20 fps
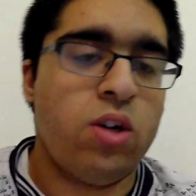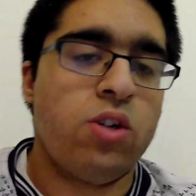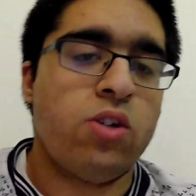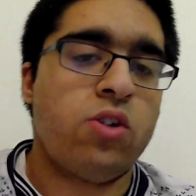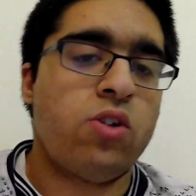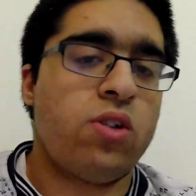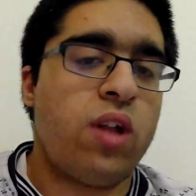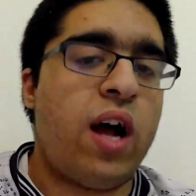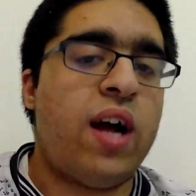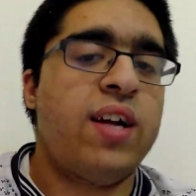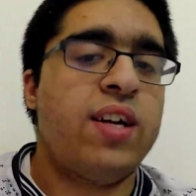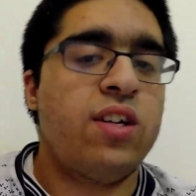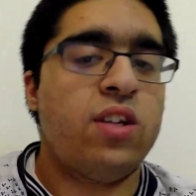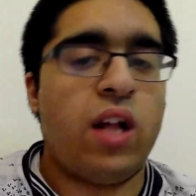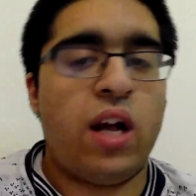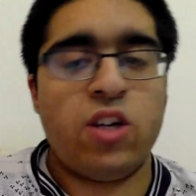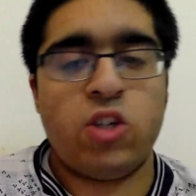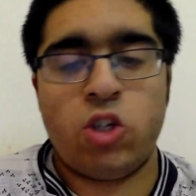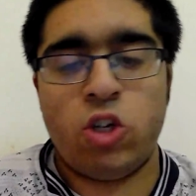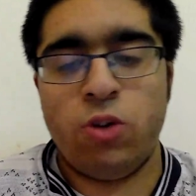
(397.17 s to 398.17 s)
So
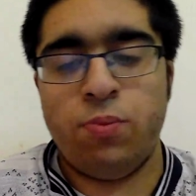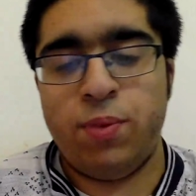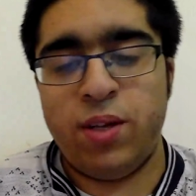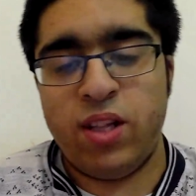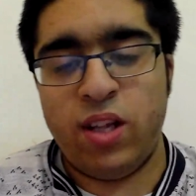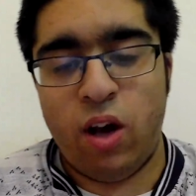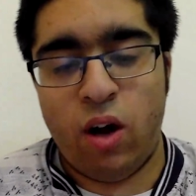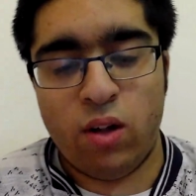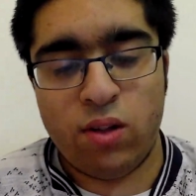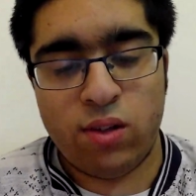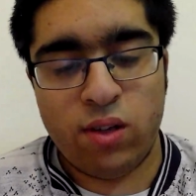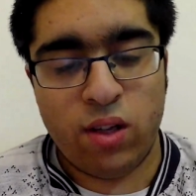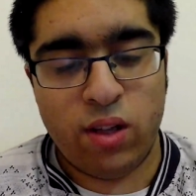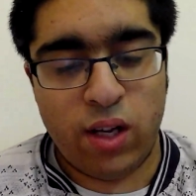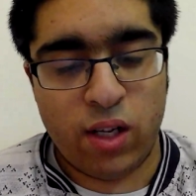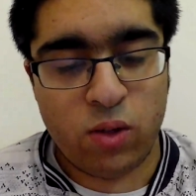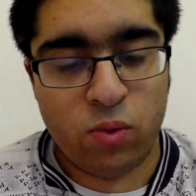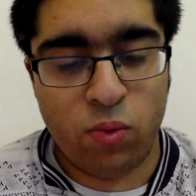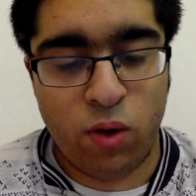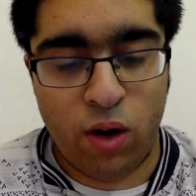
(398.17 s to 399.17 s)
that should be the answer, and
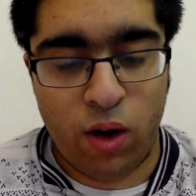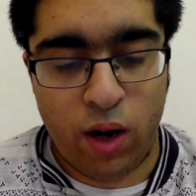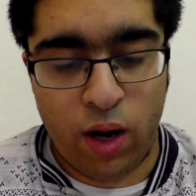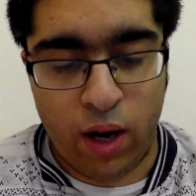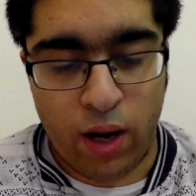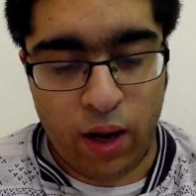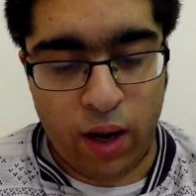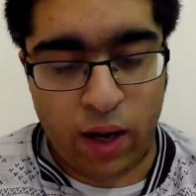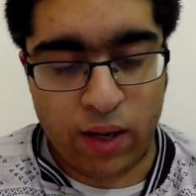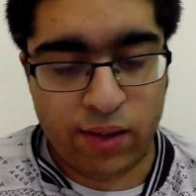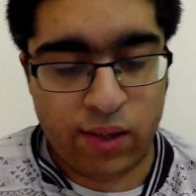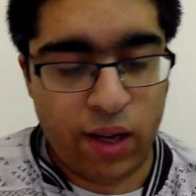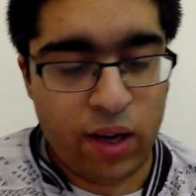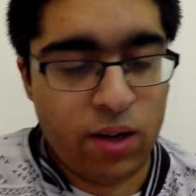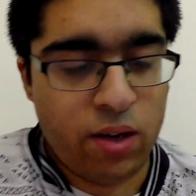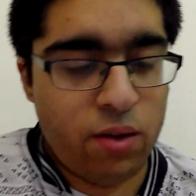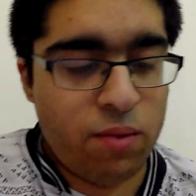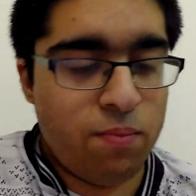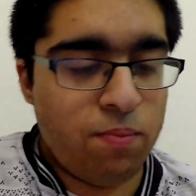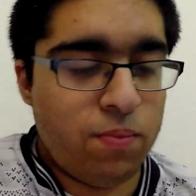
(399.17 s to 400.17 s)
that's what I said.